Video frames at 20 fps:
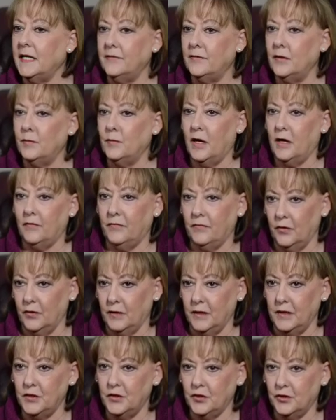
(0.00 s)
even bought
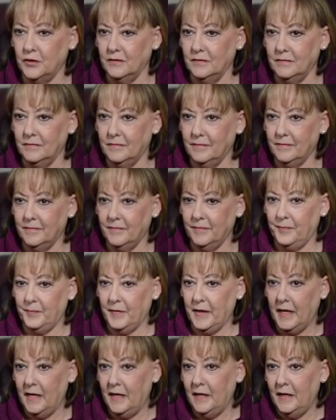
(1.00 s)
furniture.
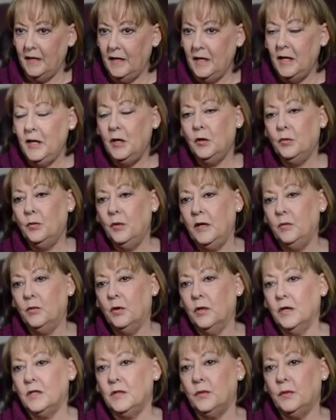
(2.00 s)
We
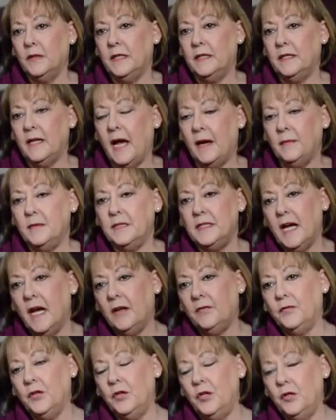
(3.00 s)
worked with Habitat for